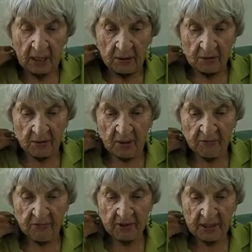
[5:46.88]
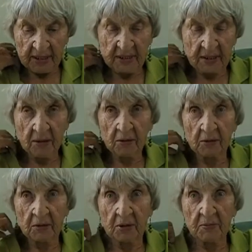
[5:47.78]
so I feel I did
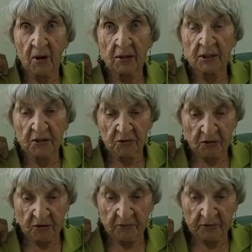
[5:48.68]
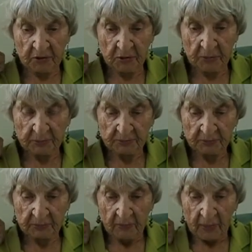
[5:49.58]
her a disservice.
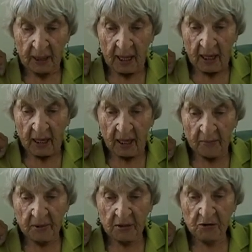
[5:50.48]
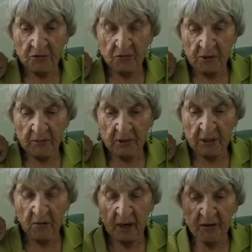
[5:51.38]
I'm extremely
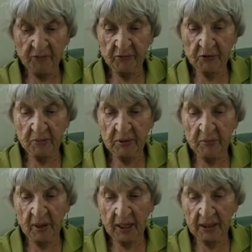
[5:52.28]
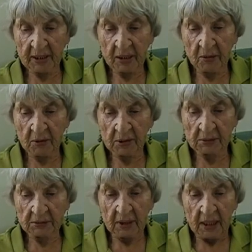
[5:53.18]
grateful to be bilingual
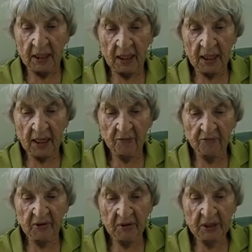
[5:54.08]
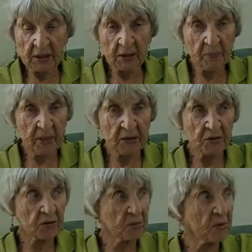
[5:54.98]
and have very little
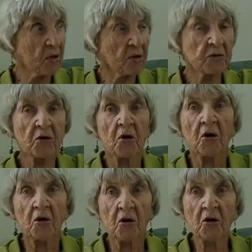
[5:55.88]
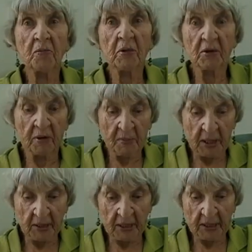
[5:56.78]
patience with those
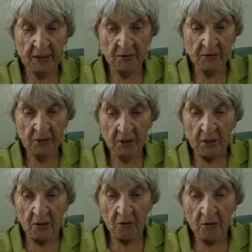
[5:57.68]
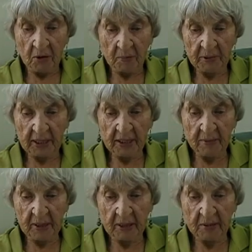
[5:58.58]
Uber-Americans who complain
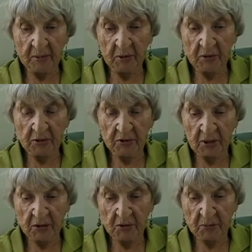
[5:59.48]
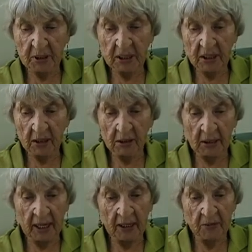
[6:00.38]
about immigrants not speaking our
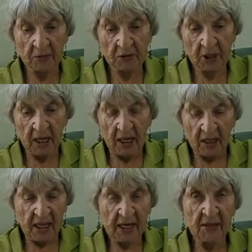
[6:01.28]
language. They